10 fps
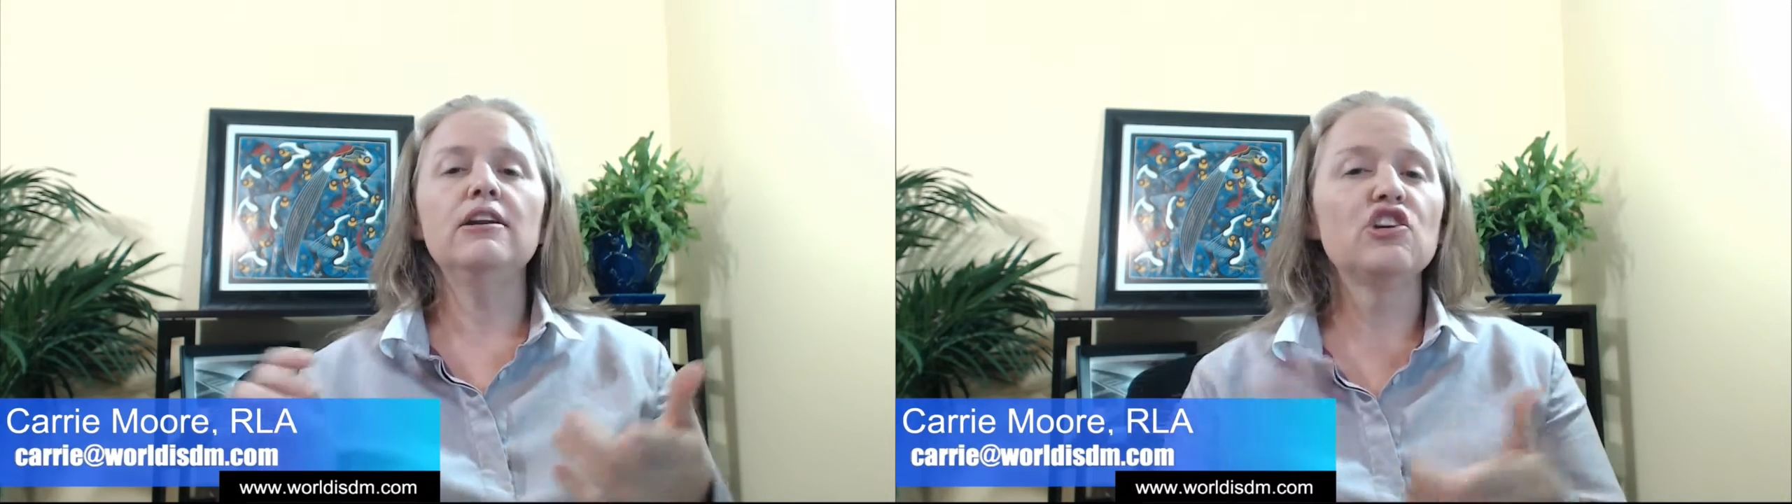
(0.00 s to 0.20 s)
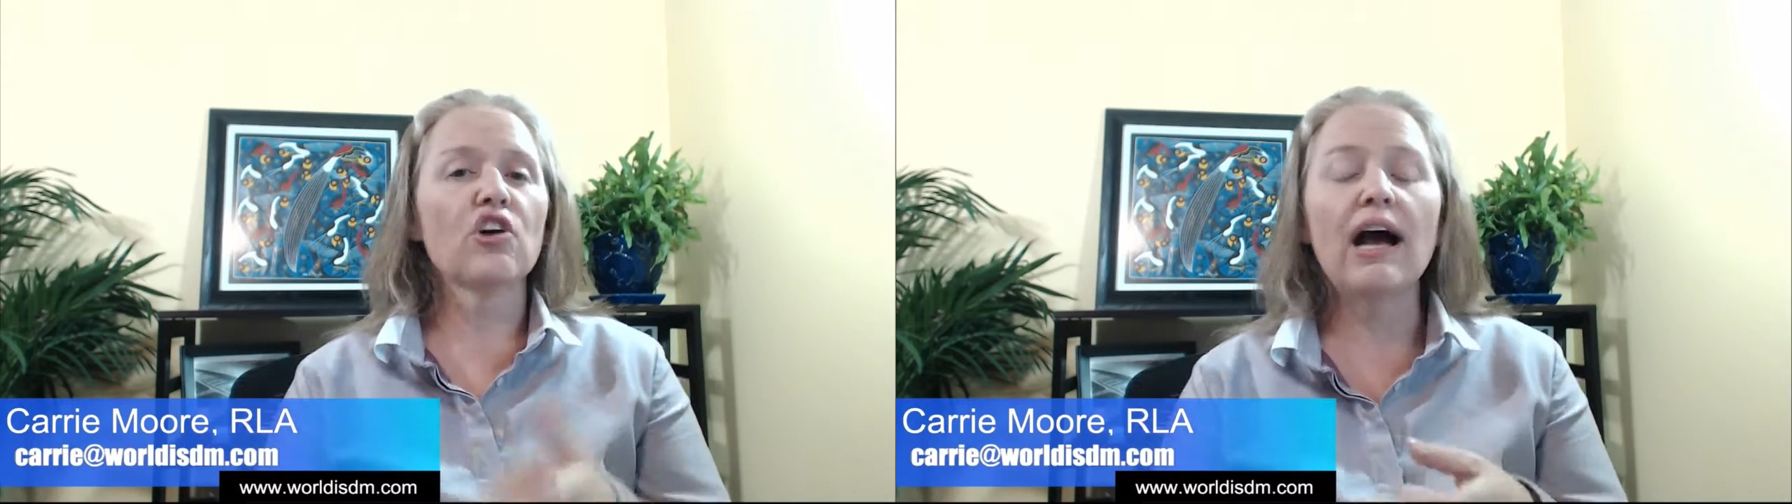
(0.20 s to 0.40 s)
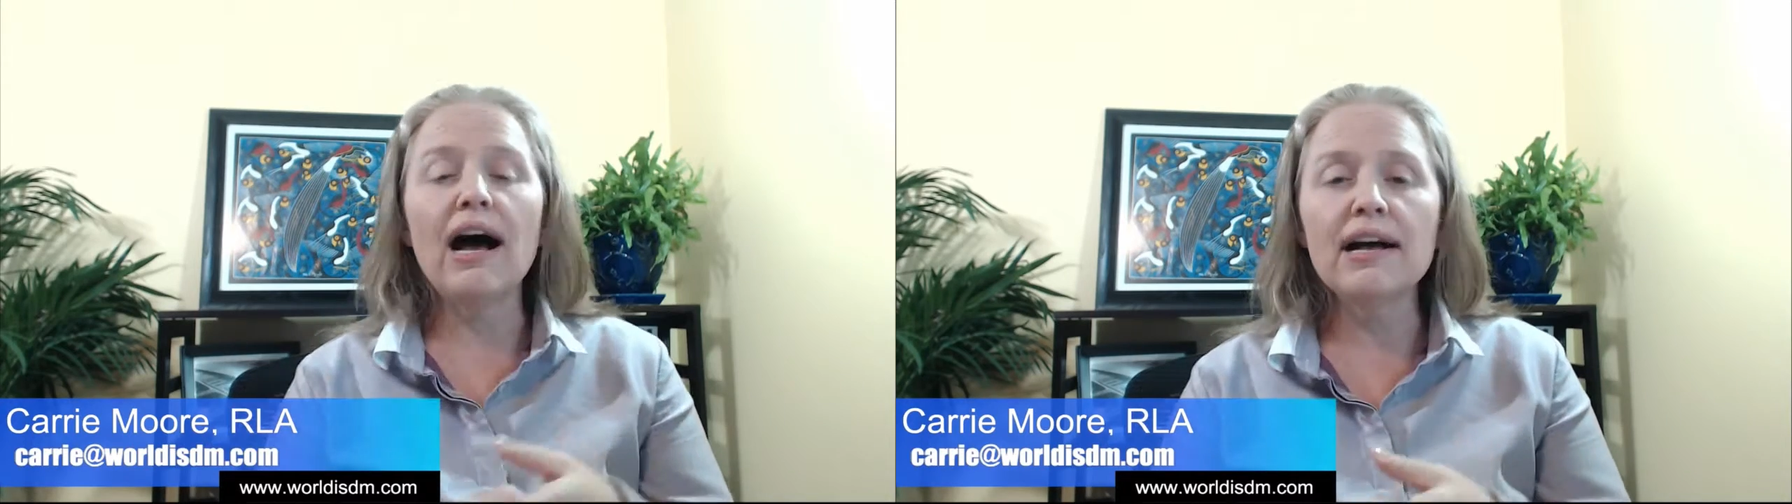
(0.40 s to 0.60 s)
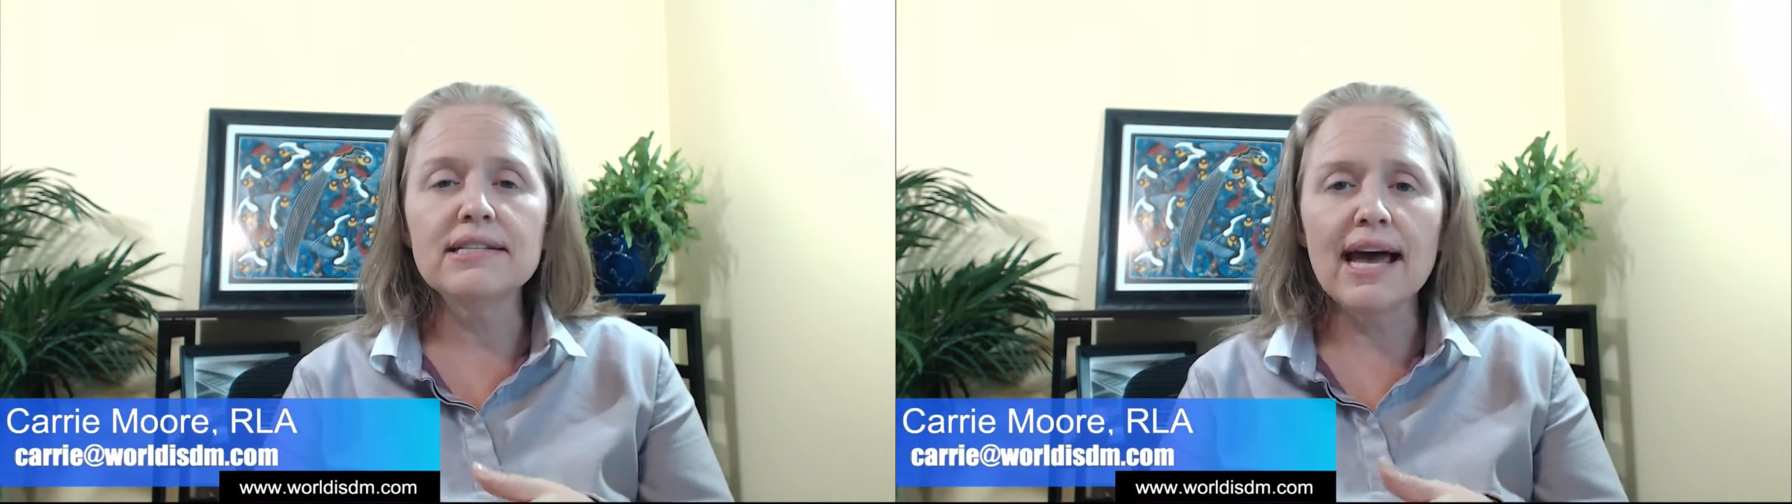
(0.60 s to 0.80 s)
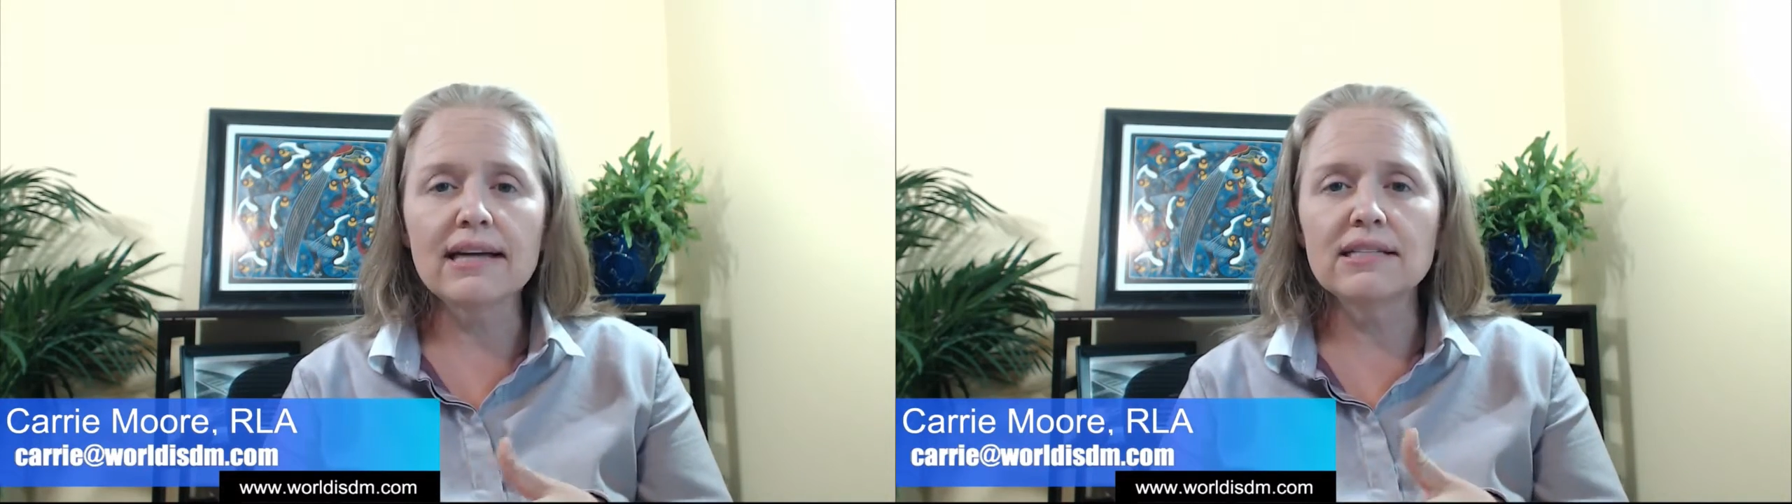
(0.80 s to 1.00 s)
your
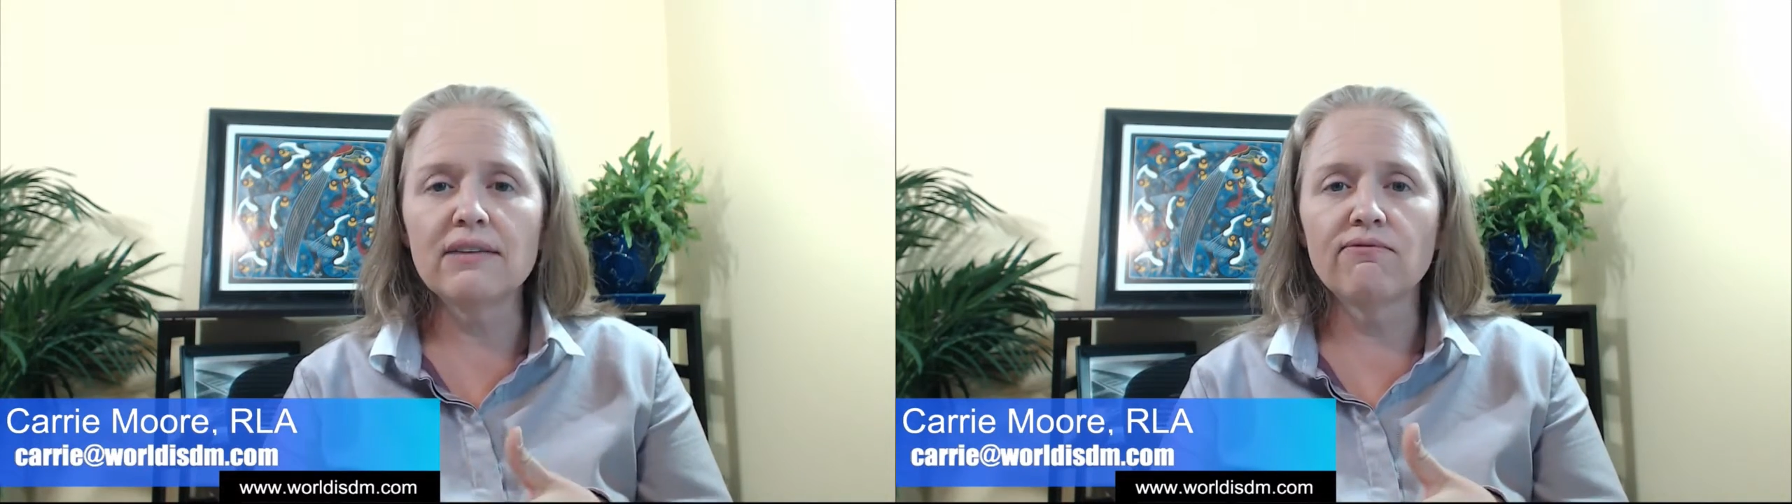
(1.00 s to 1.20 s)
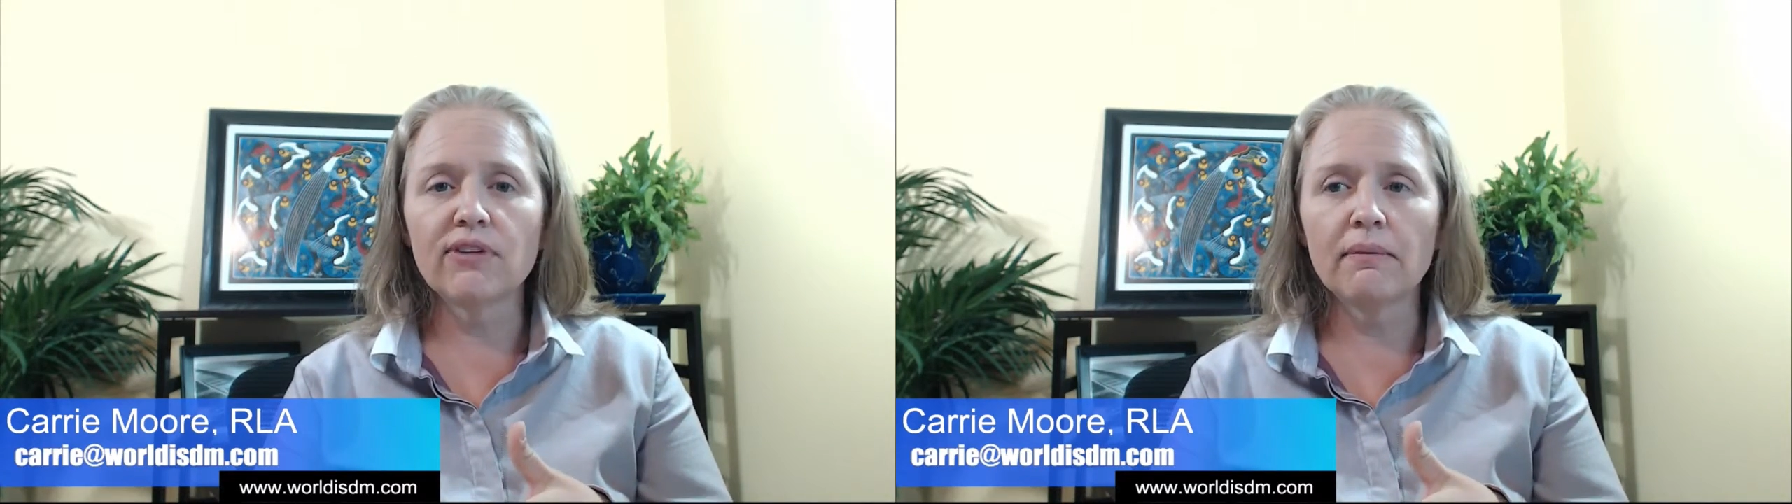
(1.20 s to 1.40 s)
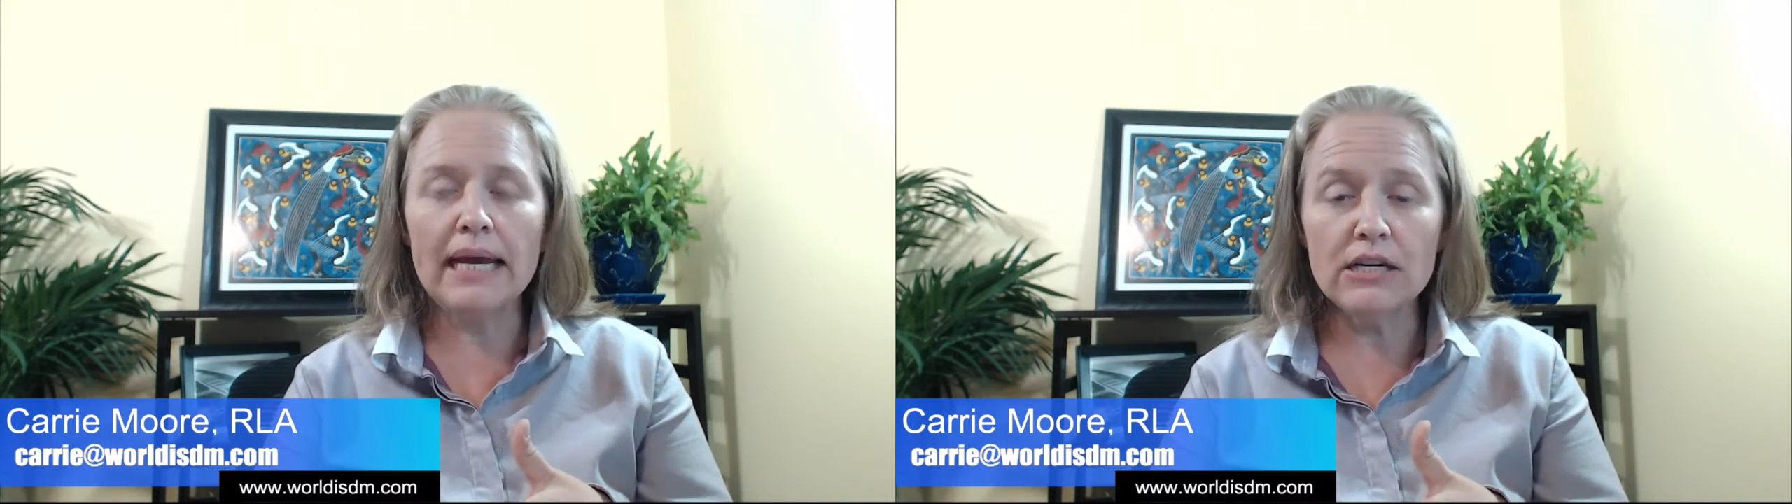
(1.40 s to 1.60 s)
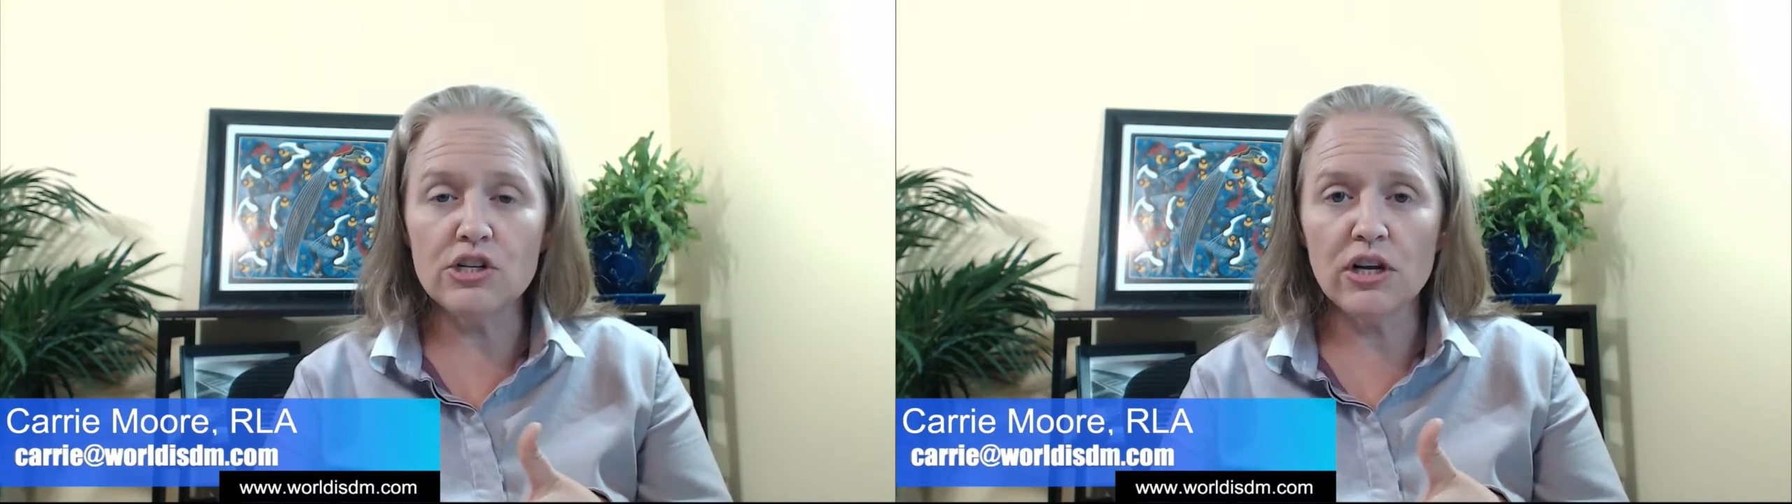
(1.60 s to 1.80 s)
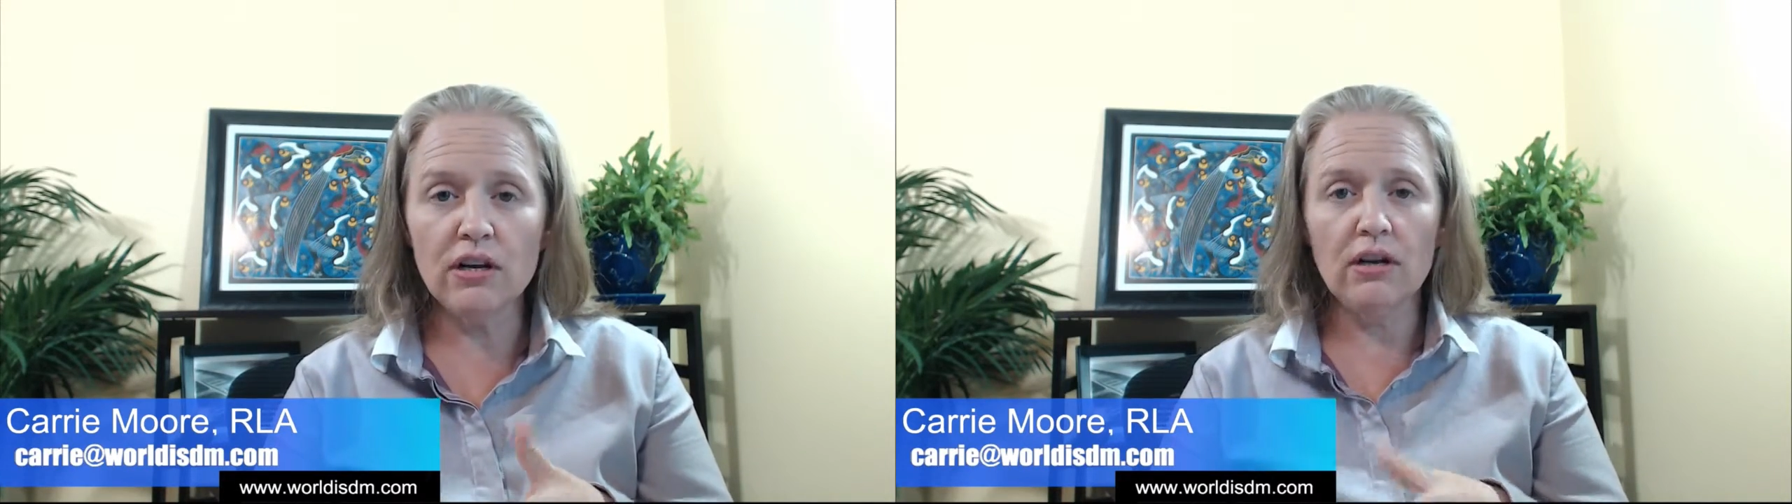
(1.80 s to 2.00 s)
contact information.